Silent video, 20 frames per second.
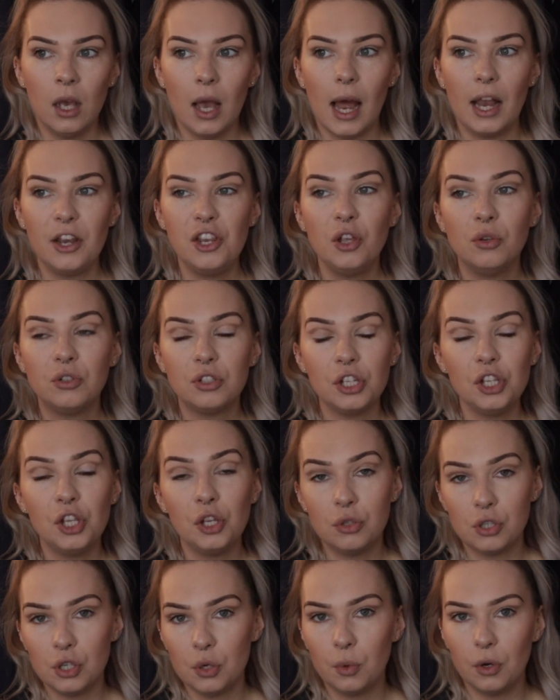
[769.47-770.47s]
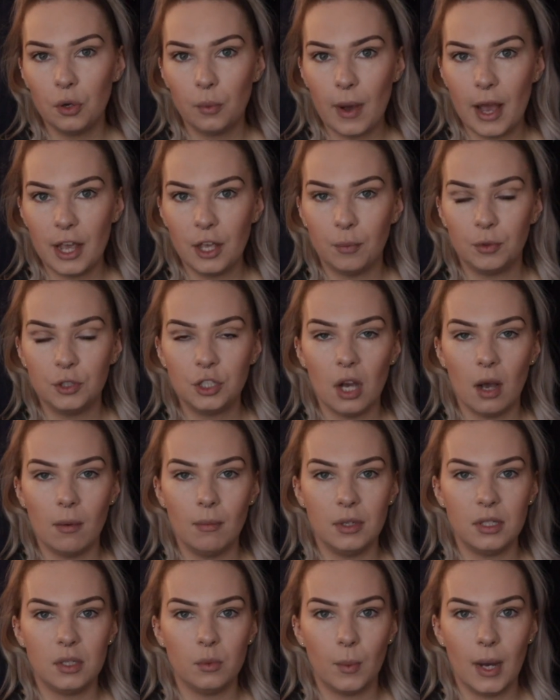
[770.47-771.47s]
and you do want to wear your
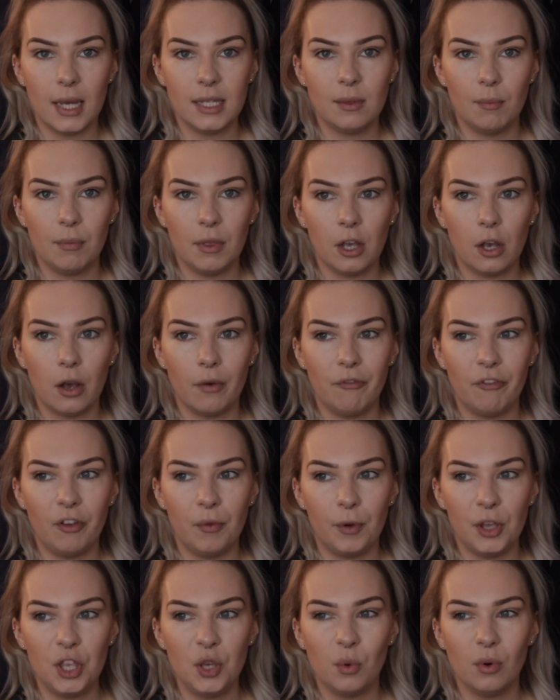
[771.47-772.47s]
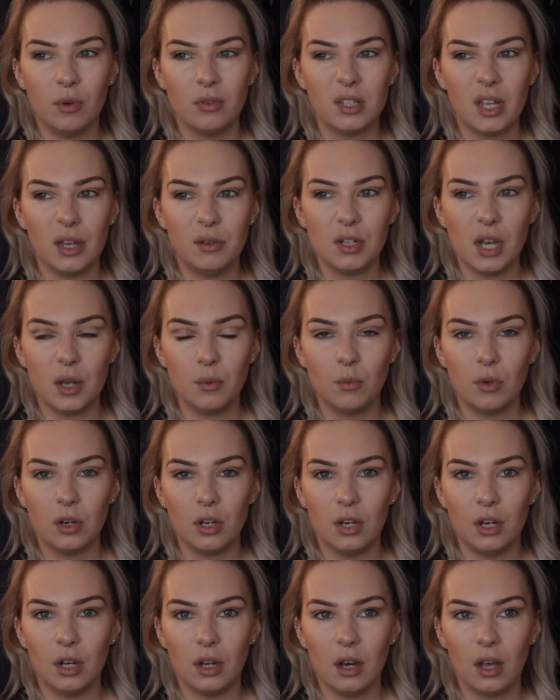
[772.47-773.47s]
pyjamas and wear something comfy, but you also don't want
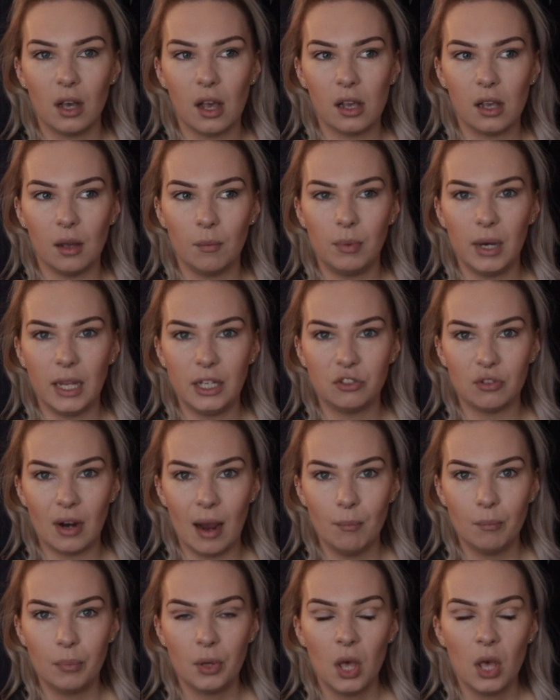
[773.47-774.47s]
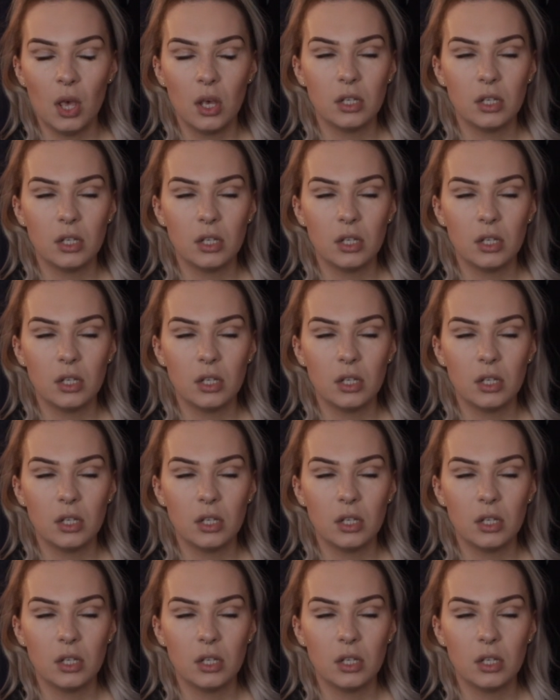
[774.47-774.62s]
to look like a complete tramp.